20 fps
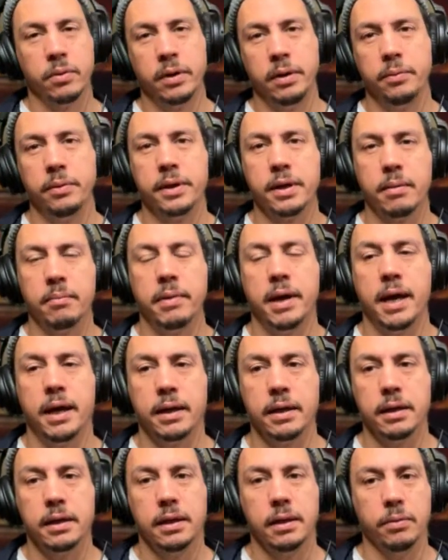so when it would come
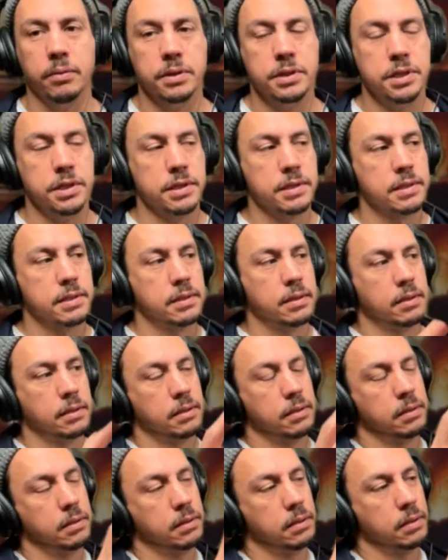back, it would just
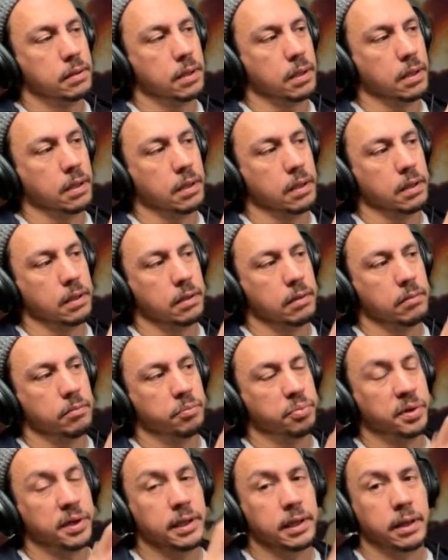
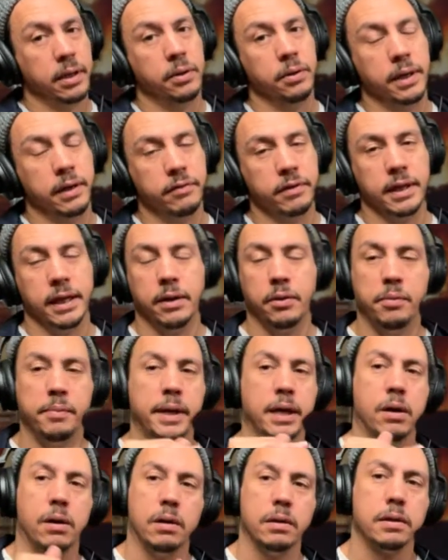preload everything. It
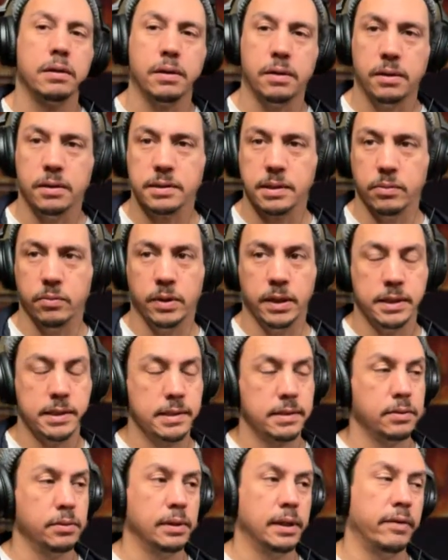would make all the calls at
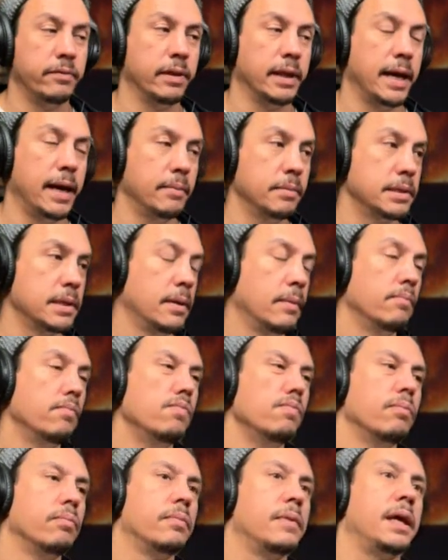once to 11 Labs.
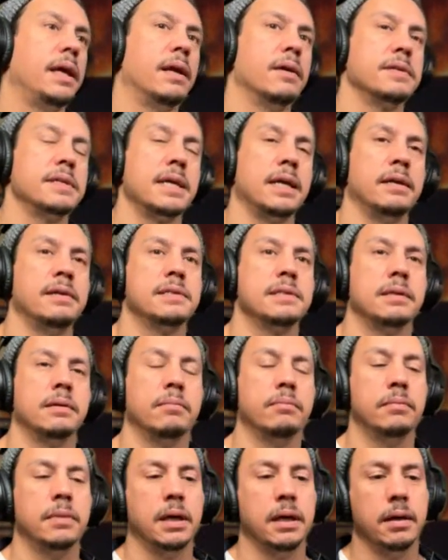And I was getting
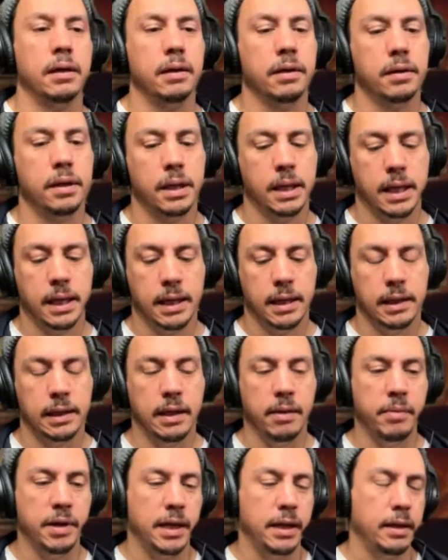some
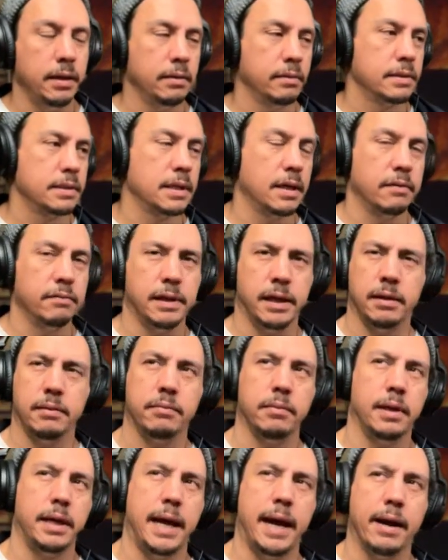limiting stuff like
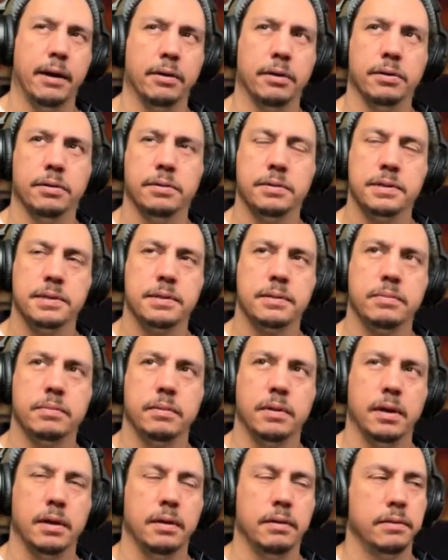
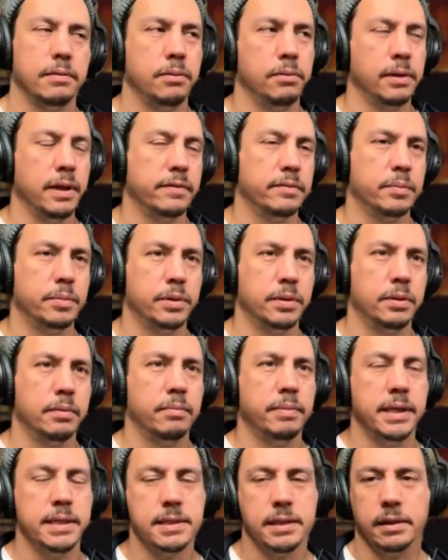errors through
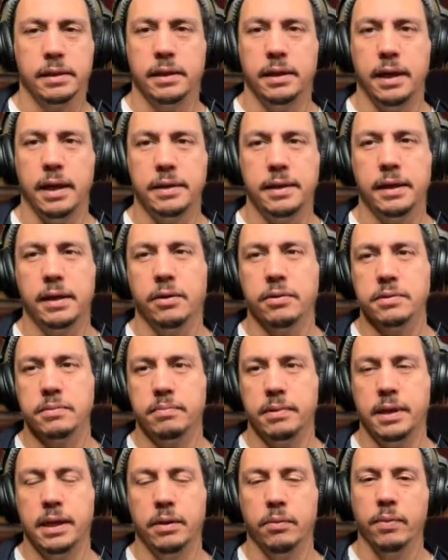Lovable. Basically, I think I
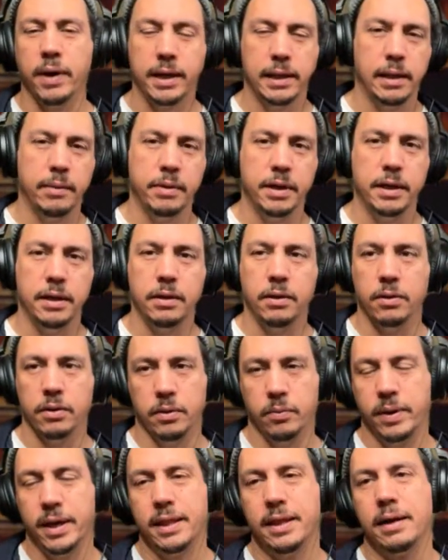was being rate limited,
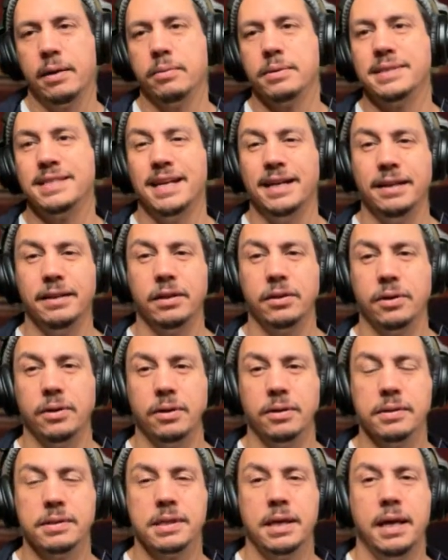or the way that I was sending the
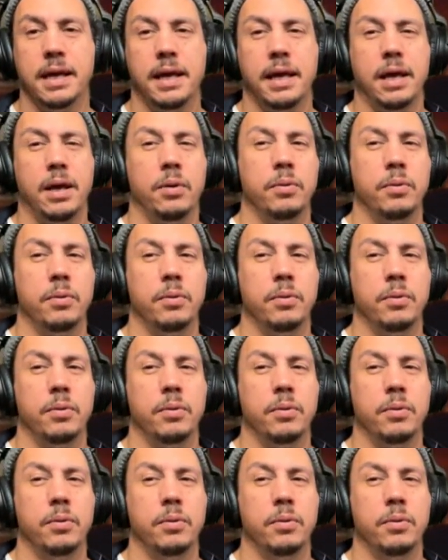calls,